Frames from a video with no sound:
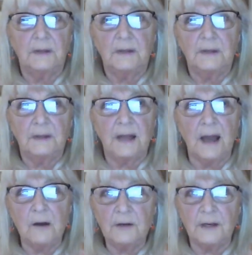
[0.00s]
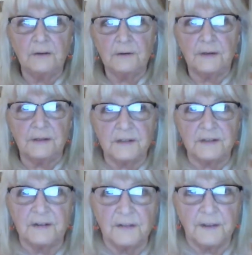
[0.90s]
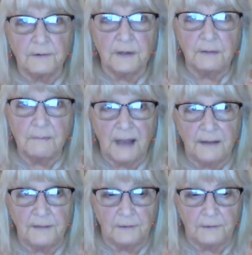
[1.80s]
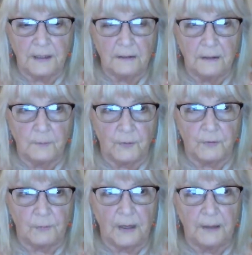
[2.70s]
Now here is my theory number 3.